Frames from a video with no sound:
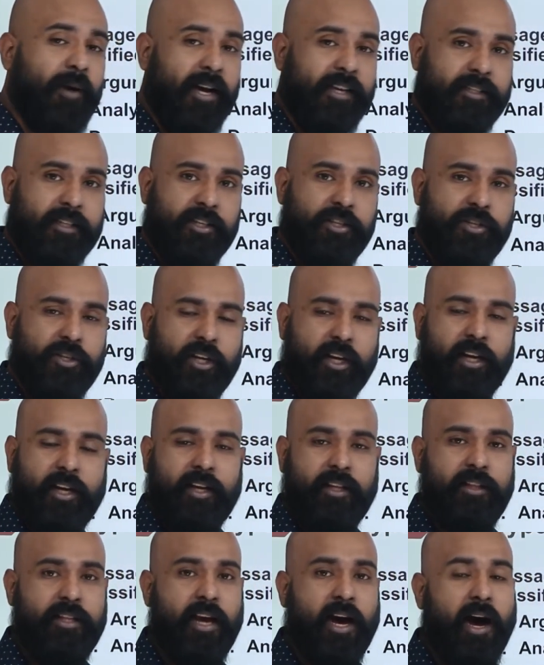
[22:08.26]
passage,
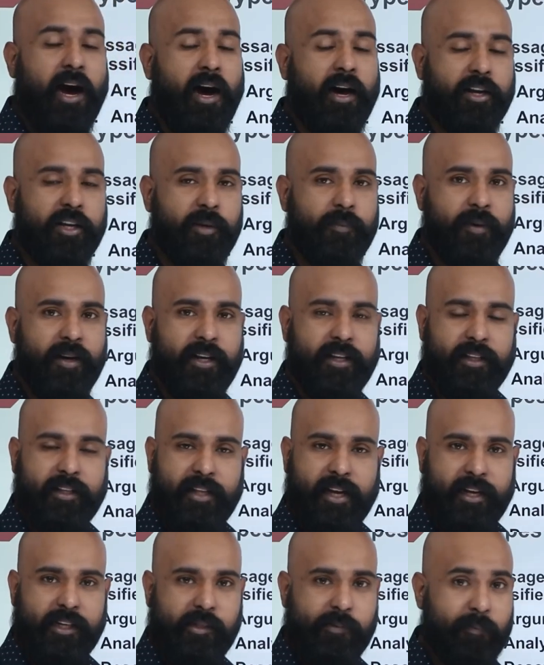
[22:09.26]
the argument
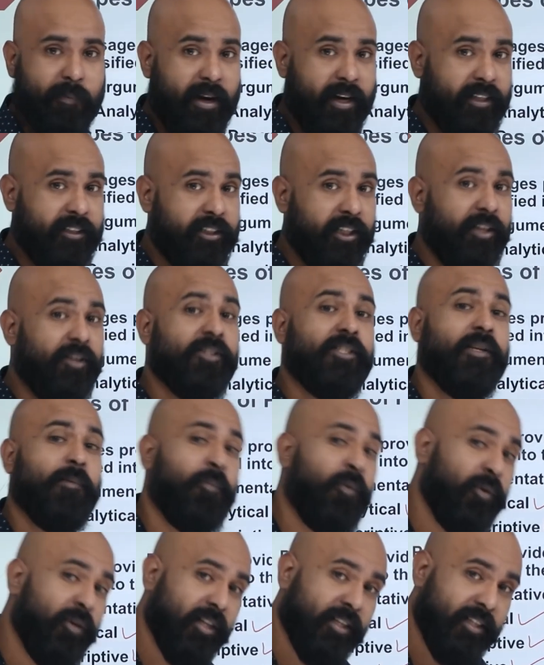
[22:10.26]
that is mentioned to
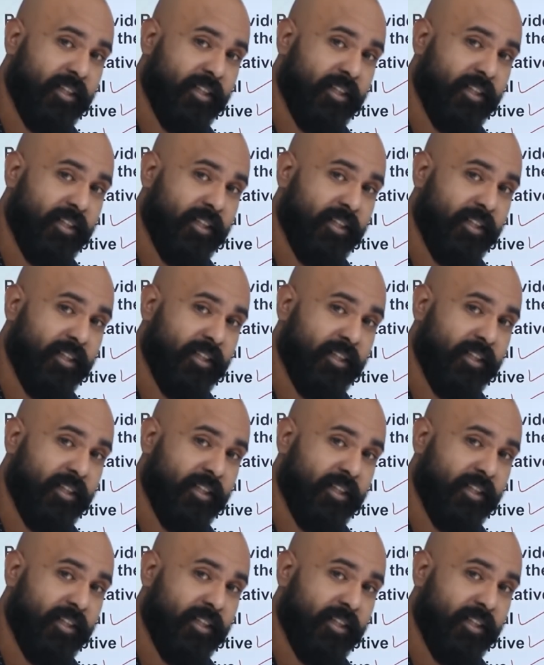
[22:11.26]
support the